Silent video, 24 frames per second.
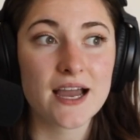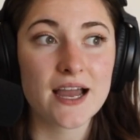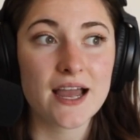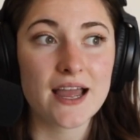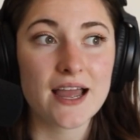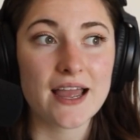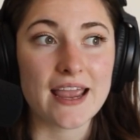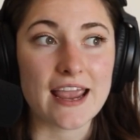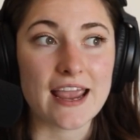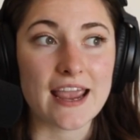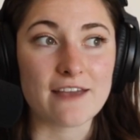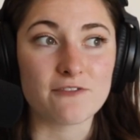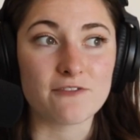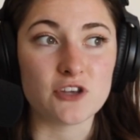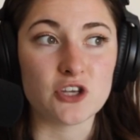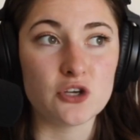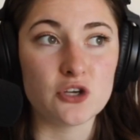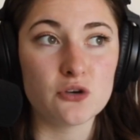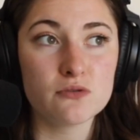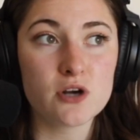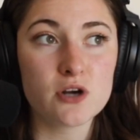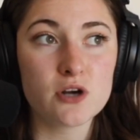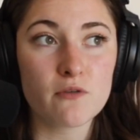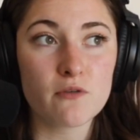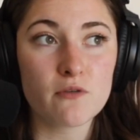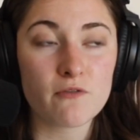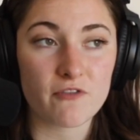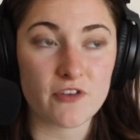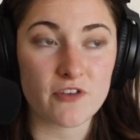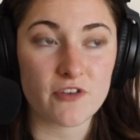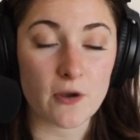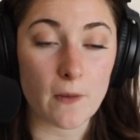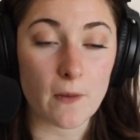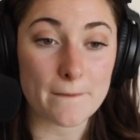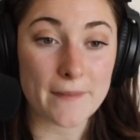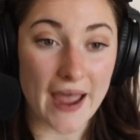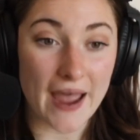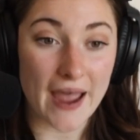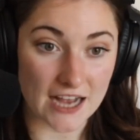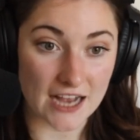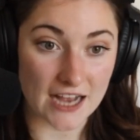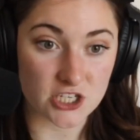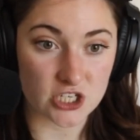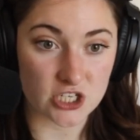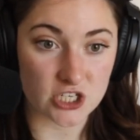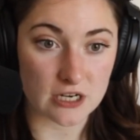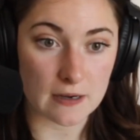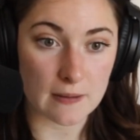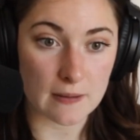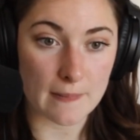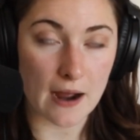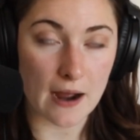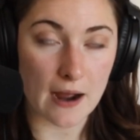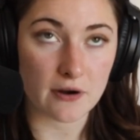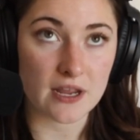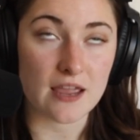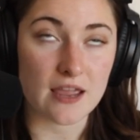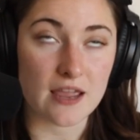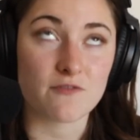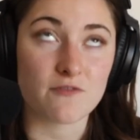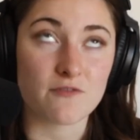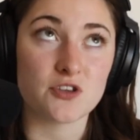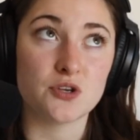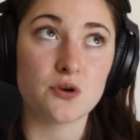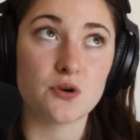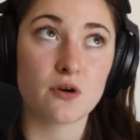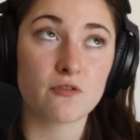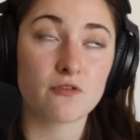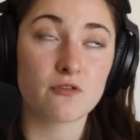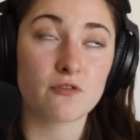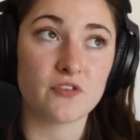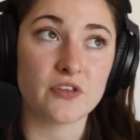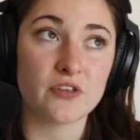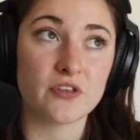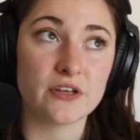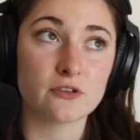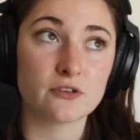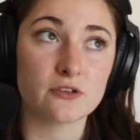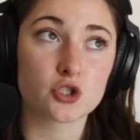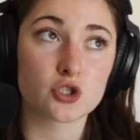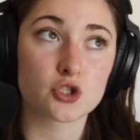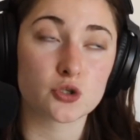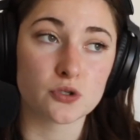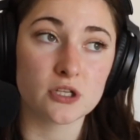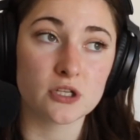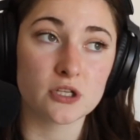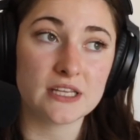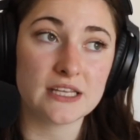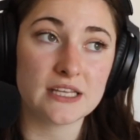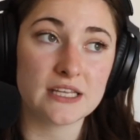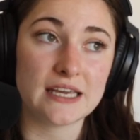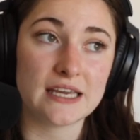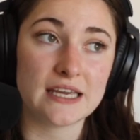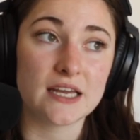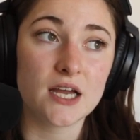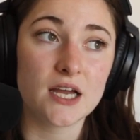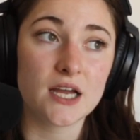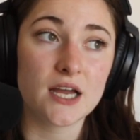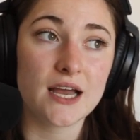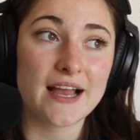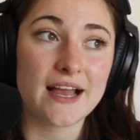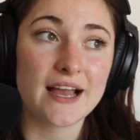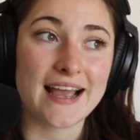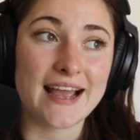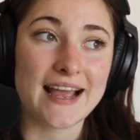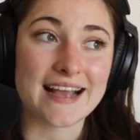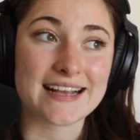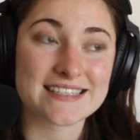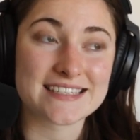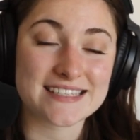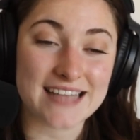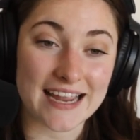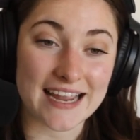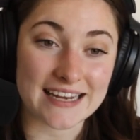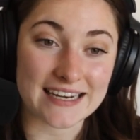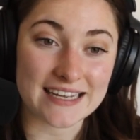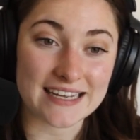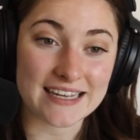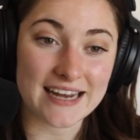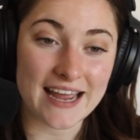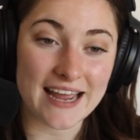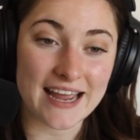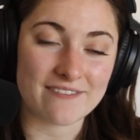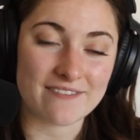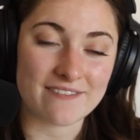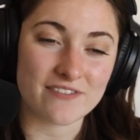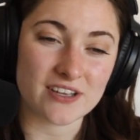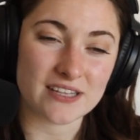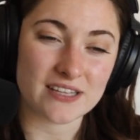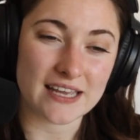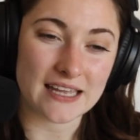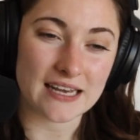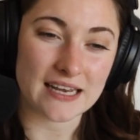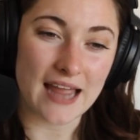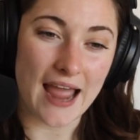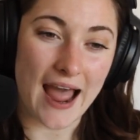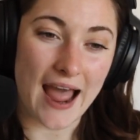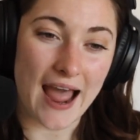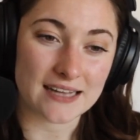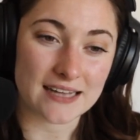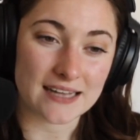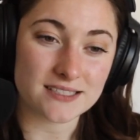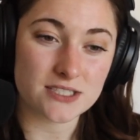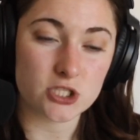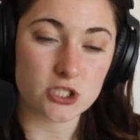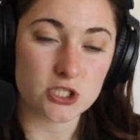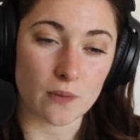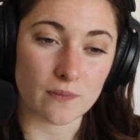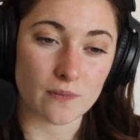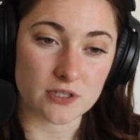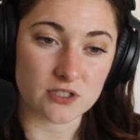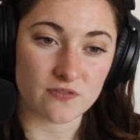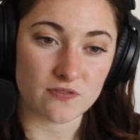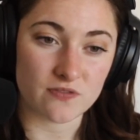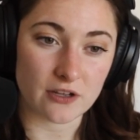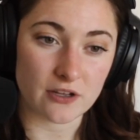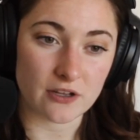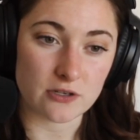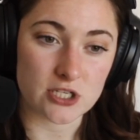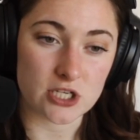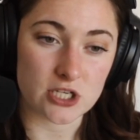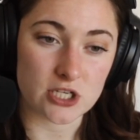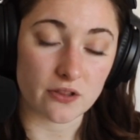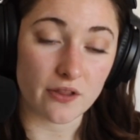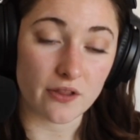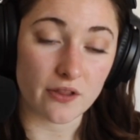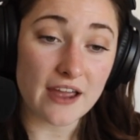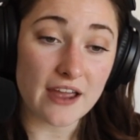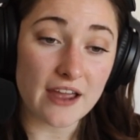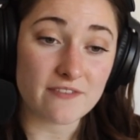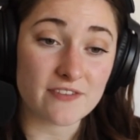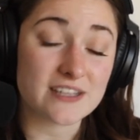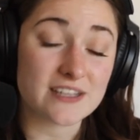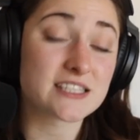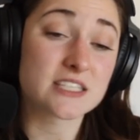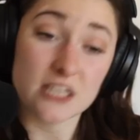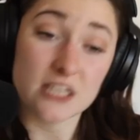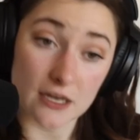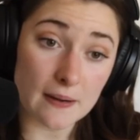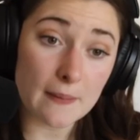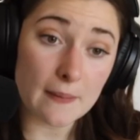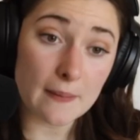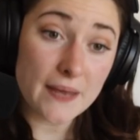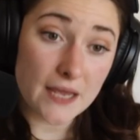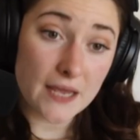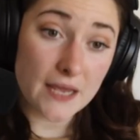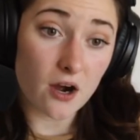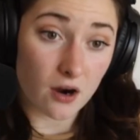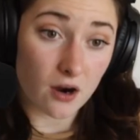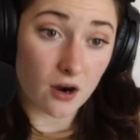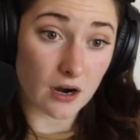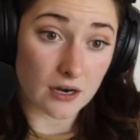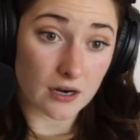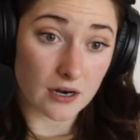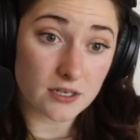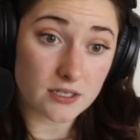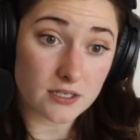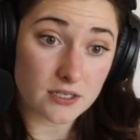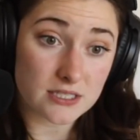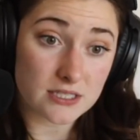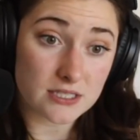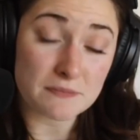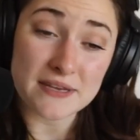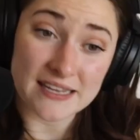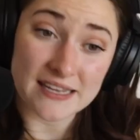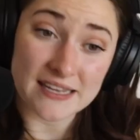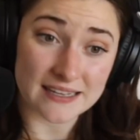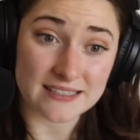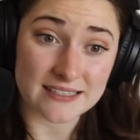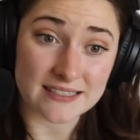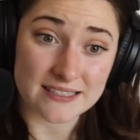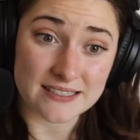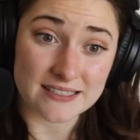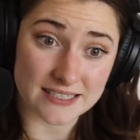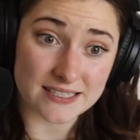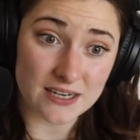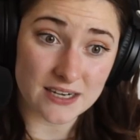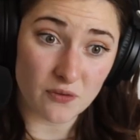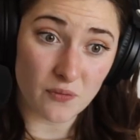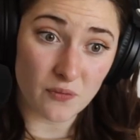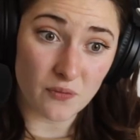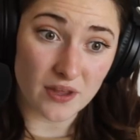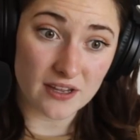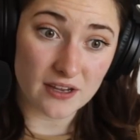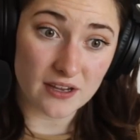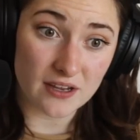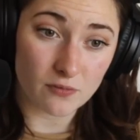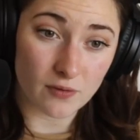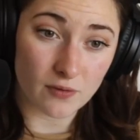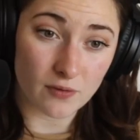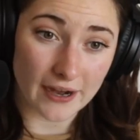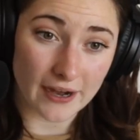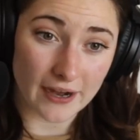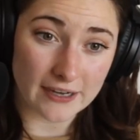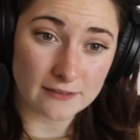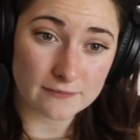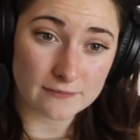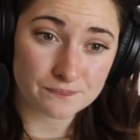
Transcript: if you don't feel passionate about it, if you don't feel truly excited and feel like it adds so much value to your life, it's going to be hard to be consistent with it, right?